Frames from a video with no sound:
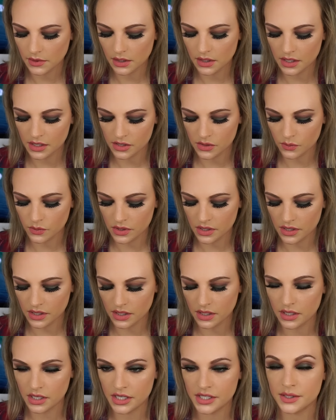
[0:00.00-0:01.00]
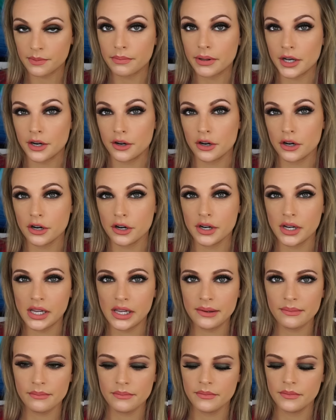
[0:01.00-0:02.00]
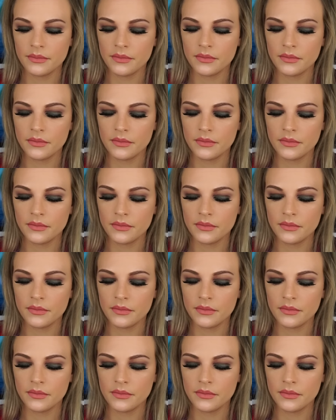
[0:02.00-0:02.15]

This one is Buttercream.